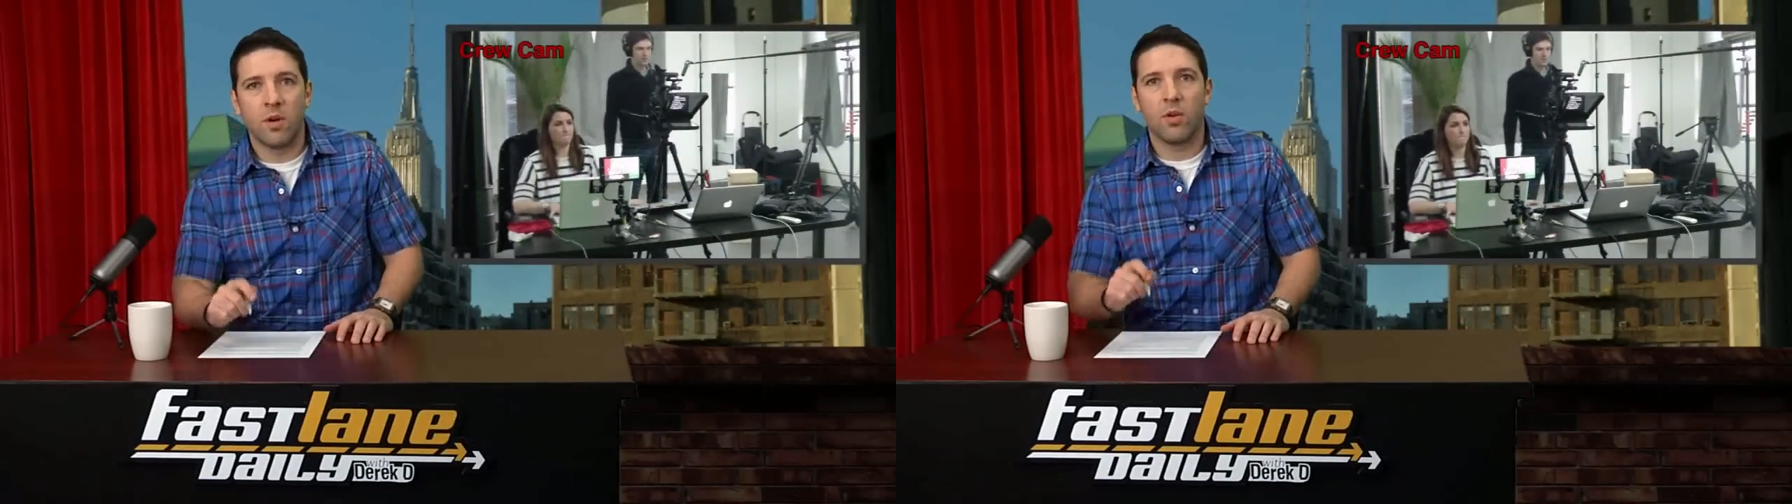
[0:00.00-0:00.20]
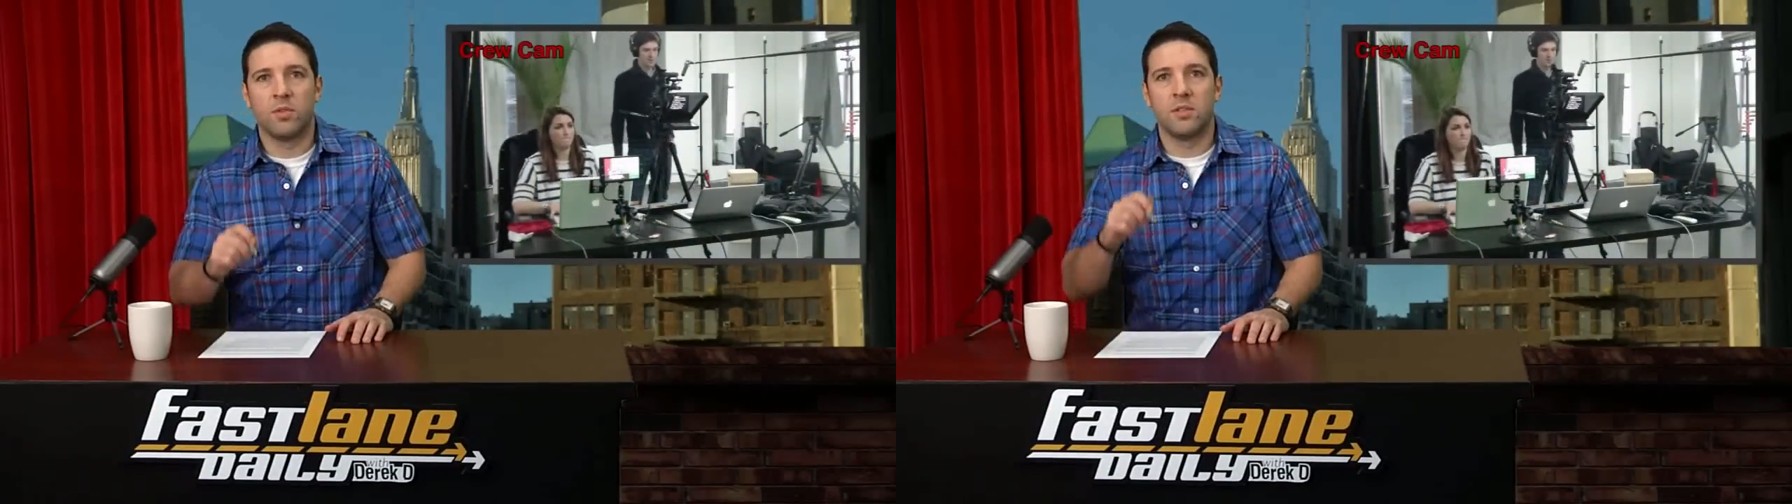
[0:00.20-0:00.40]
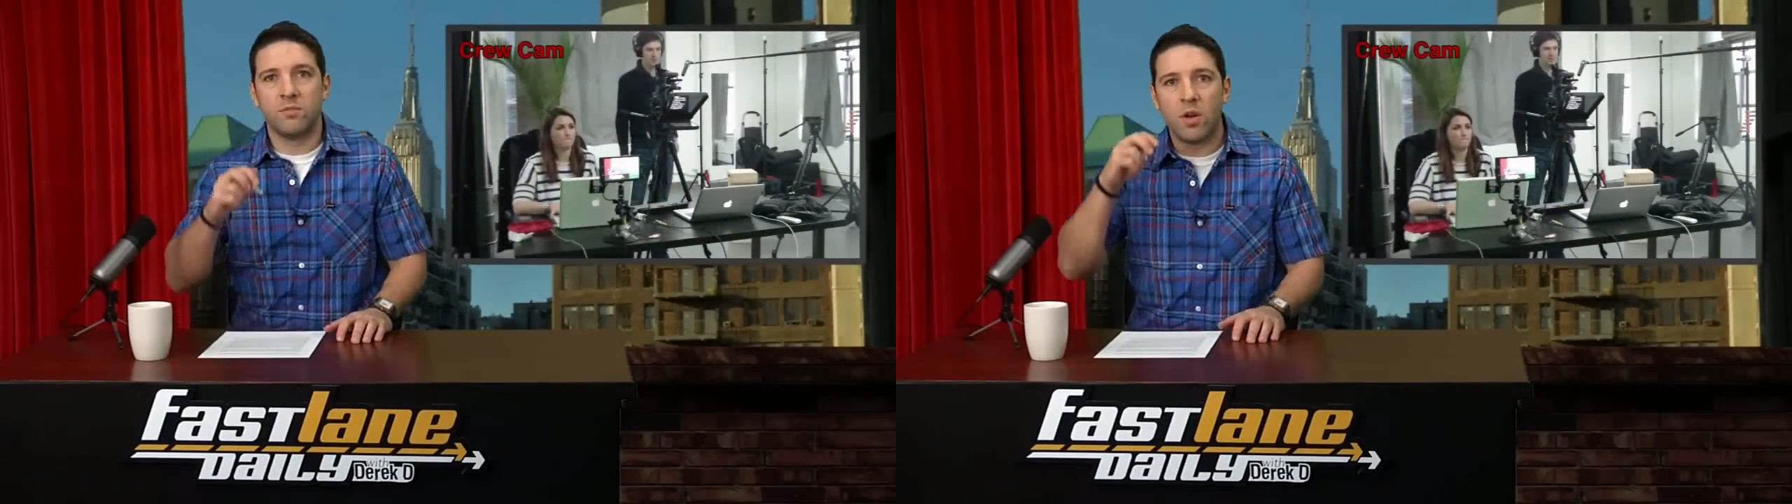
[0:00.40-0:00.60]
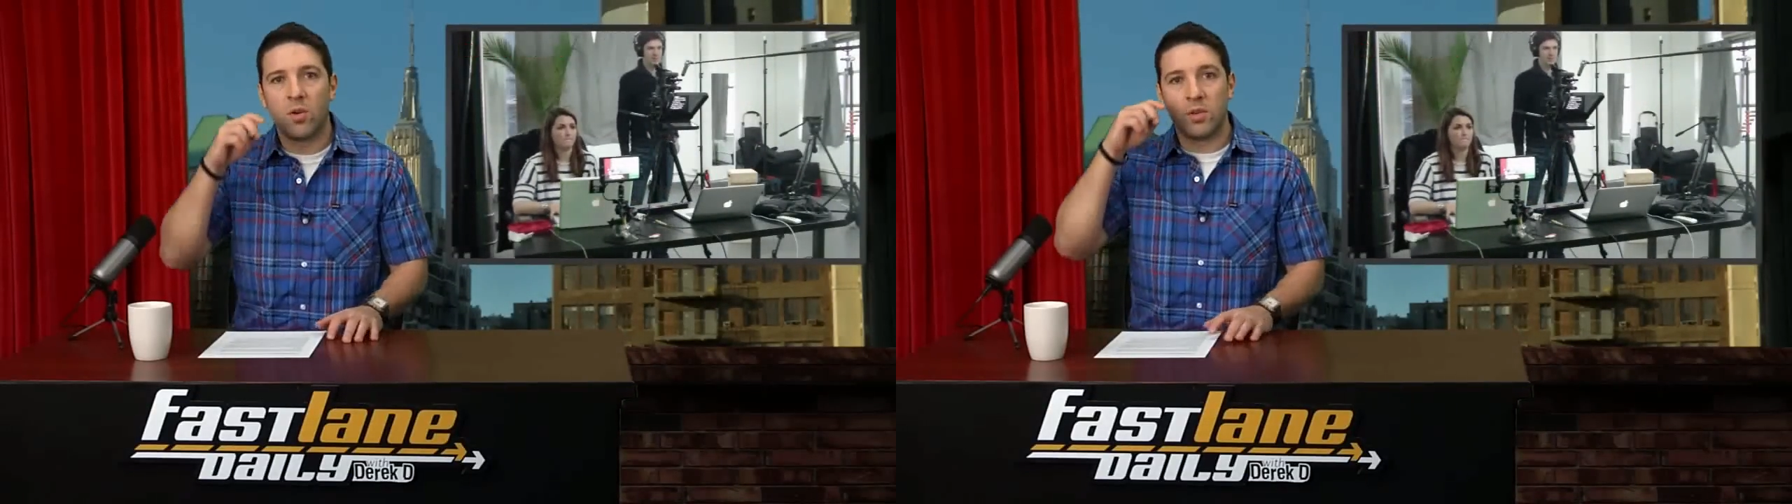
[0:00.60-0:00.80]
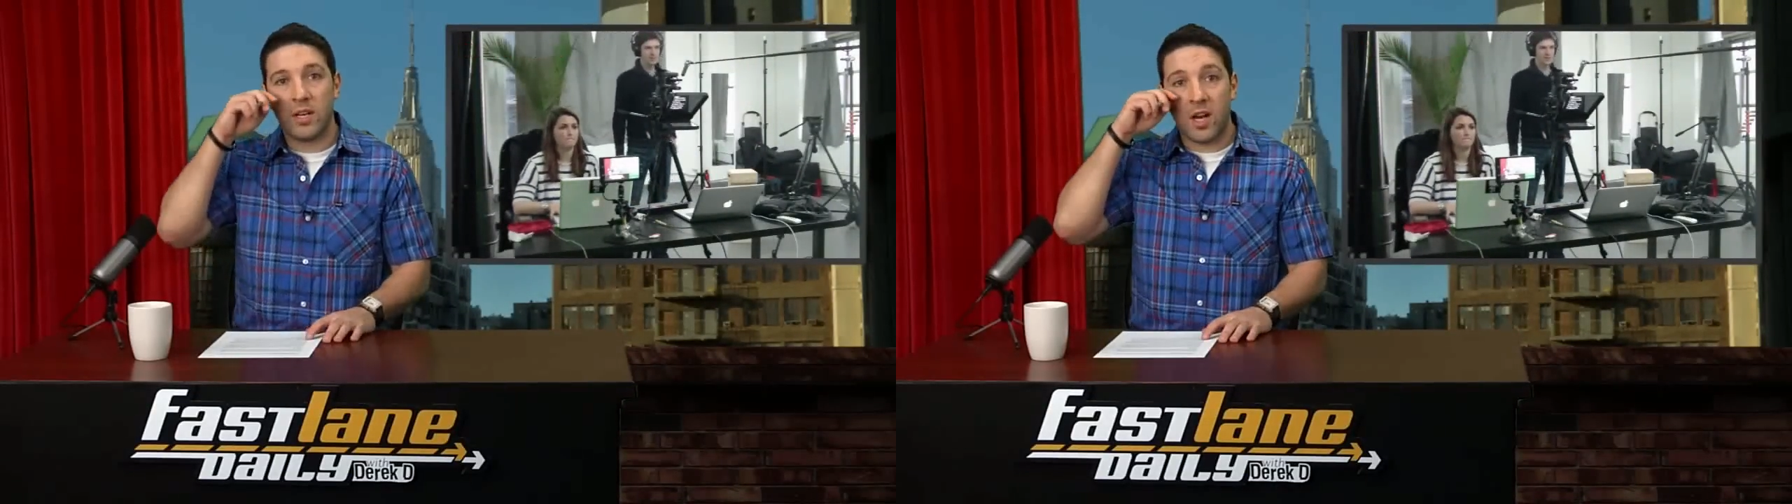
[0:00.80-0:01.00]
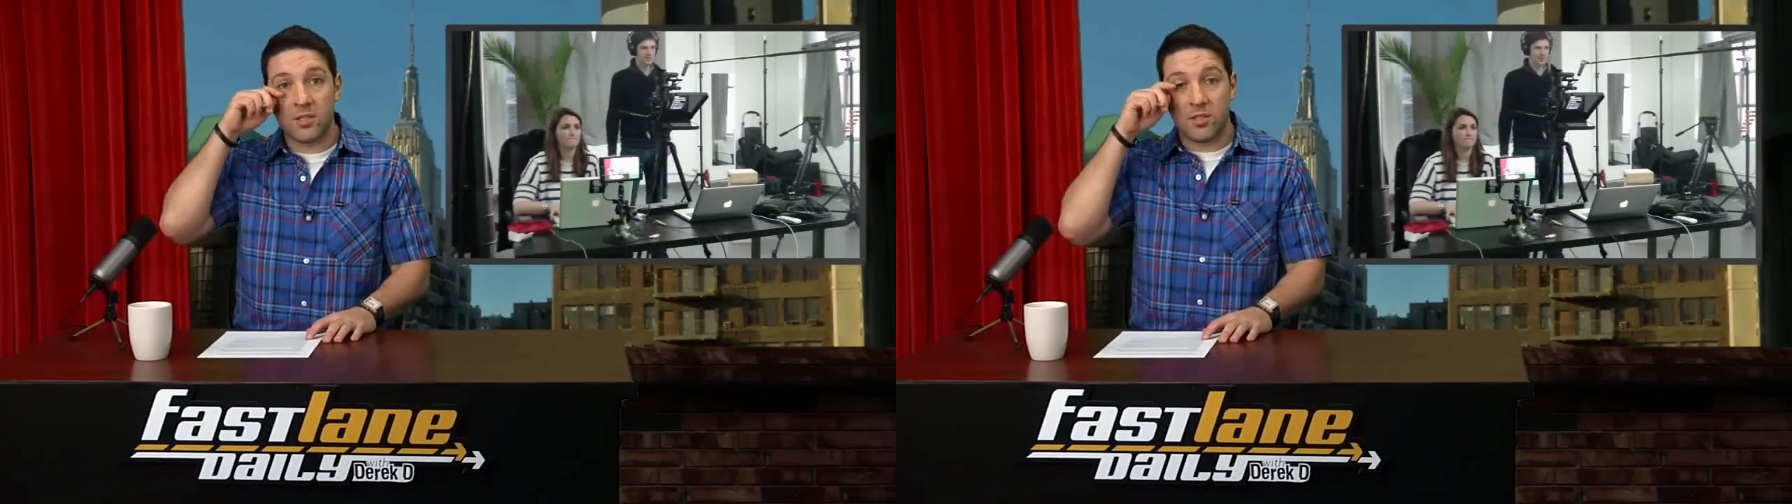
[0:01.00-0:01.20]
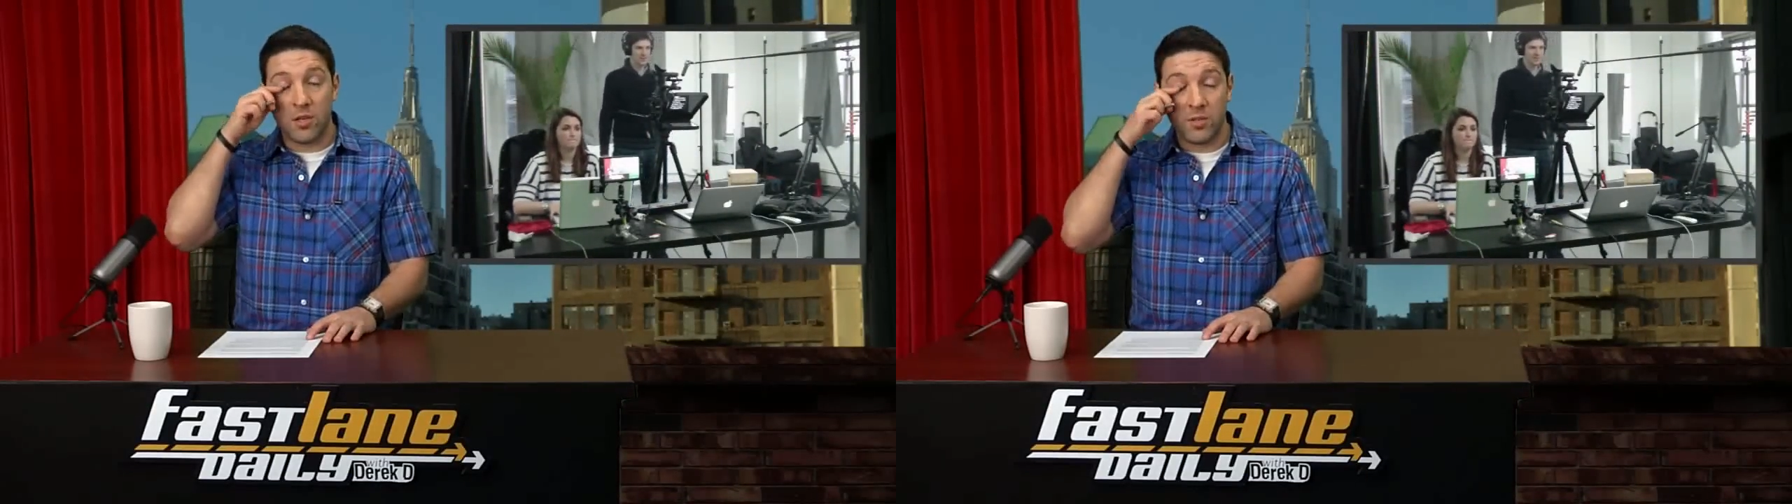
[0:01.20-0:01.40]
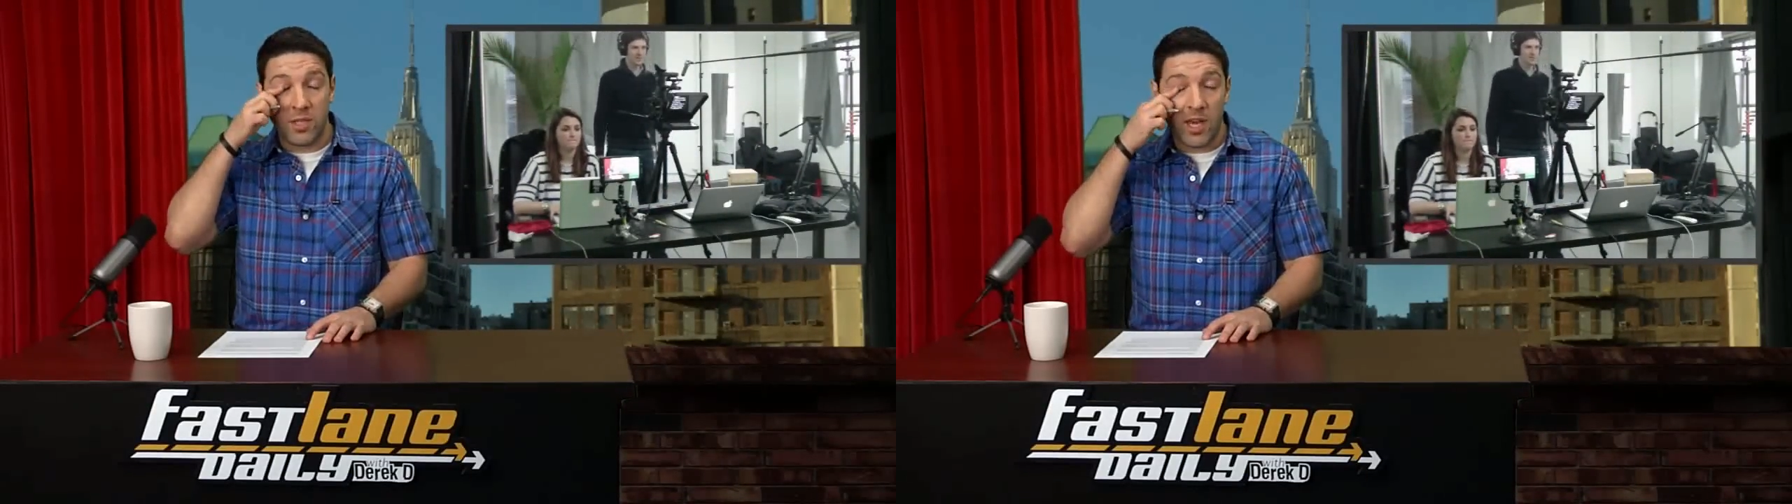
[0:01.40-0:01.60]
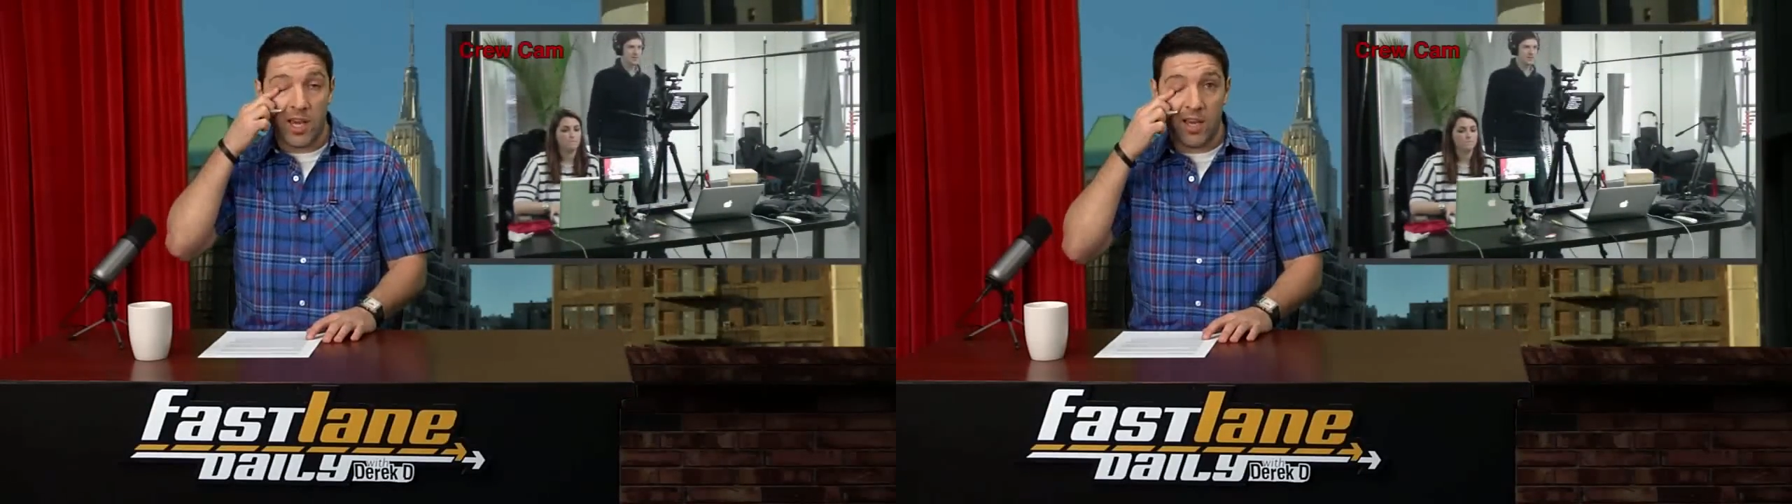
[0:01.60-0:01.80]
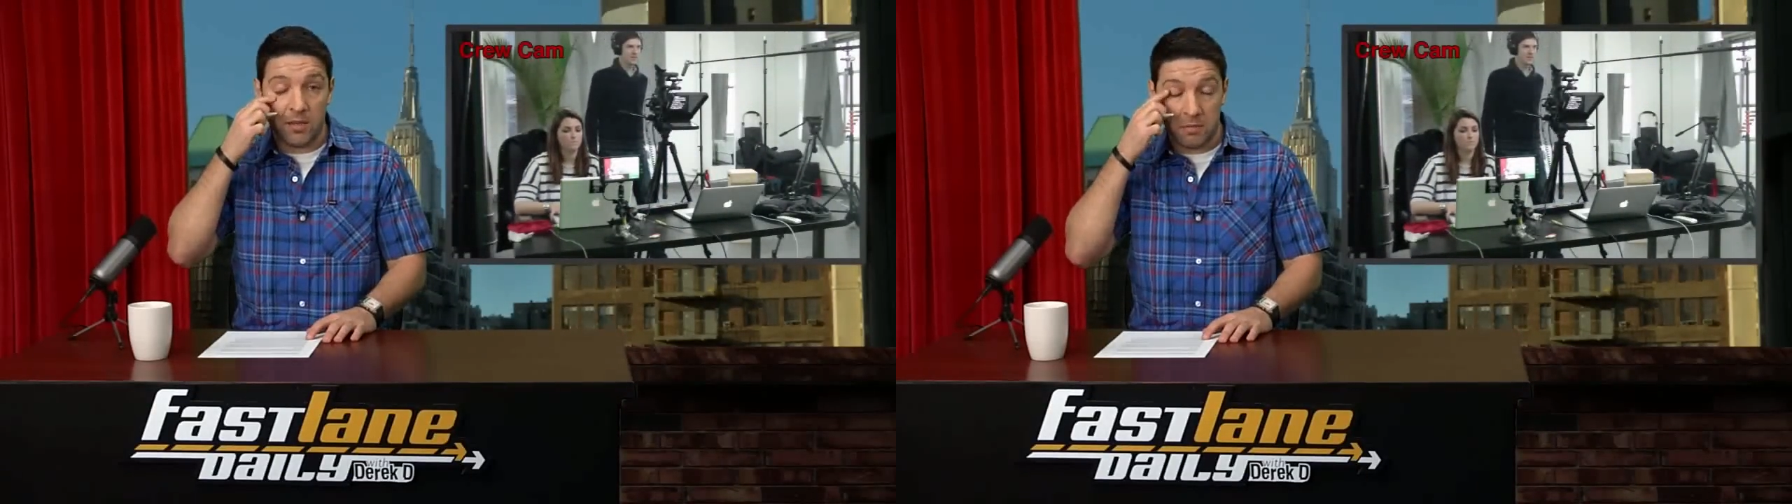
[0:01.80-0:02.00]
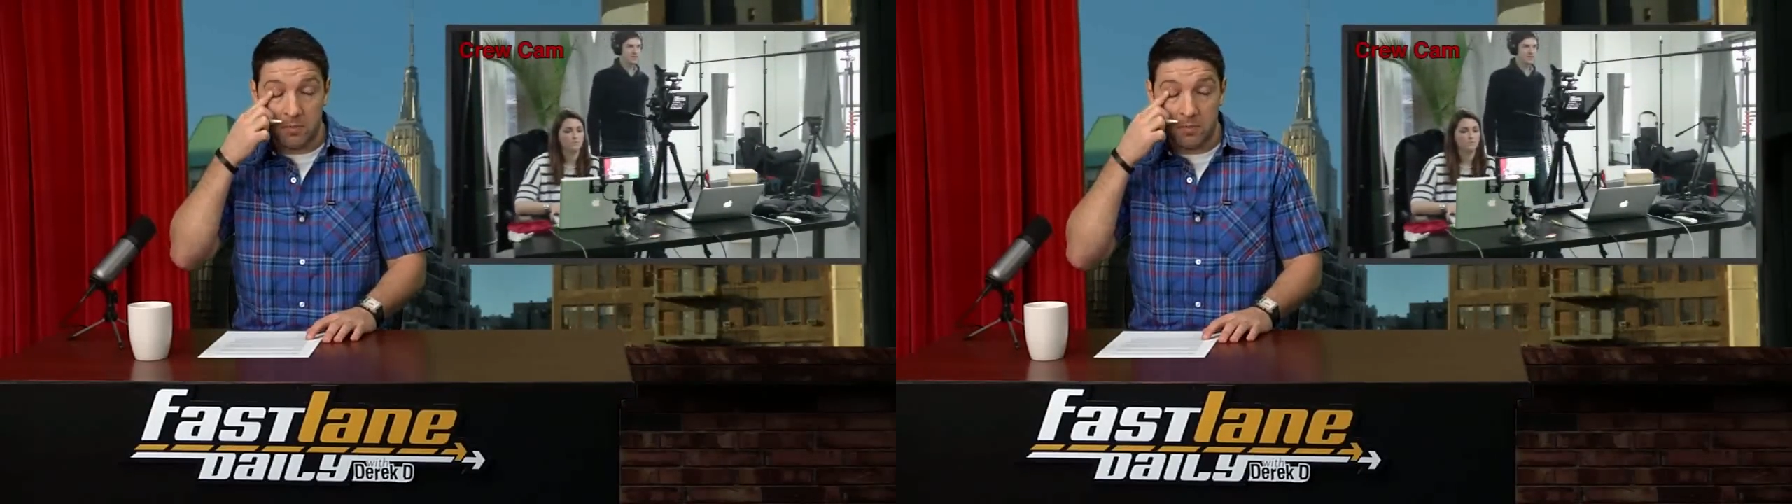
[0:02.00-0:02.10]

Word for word: rolling, rolling on Tuesday.